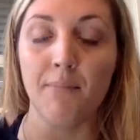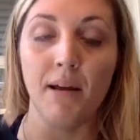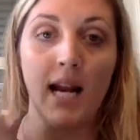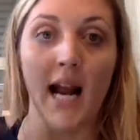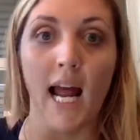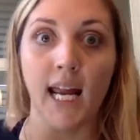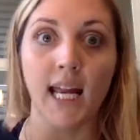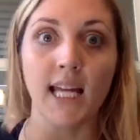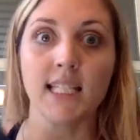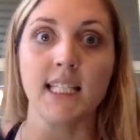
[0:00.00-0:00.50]
And
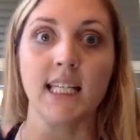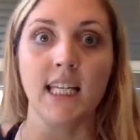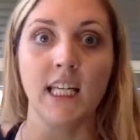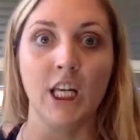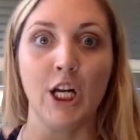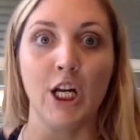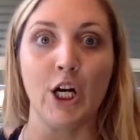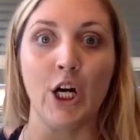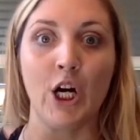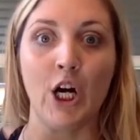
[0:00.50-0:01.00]
I get to
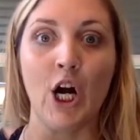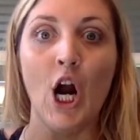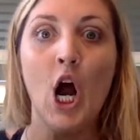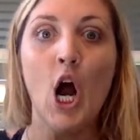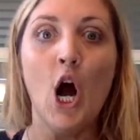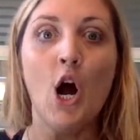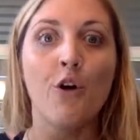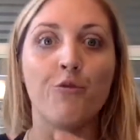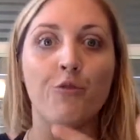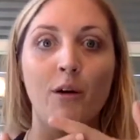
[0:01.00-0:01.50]
hear
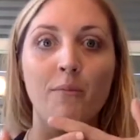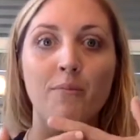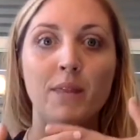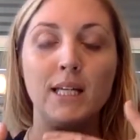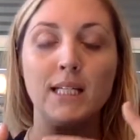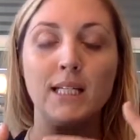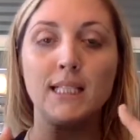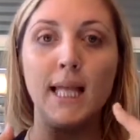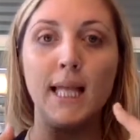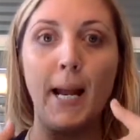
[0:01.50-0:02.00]
from
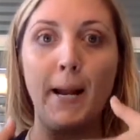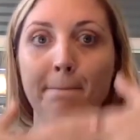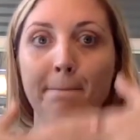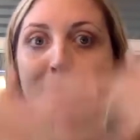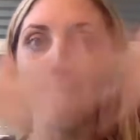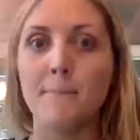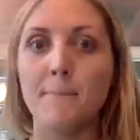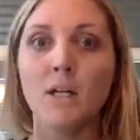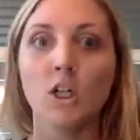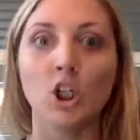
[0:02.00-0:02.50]
this like
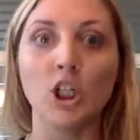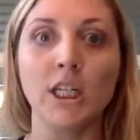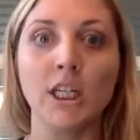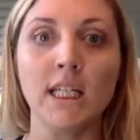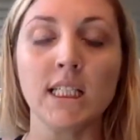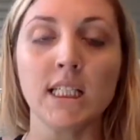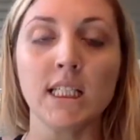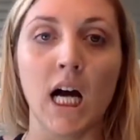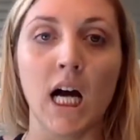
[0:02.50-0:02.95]
$1 million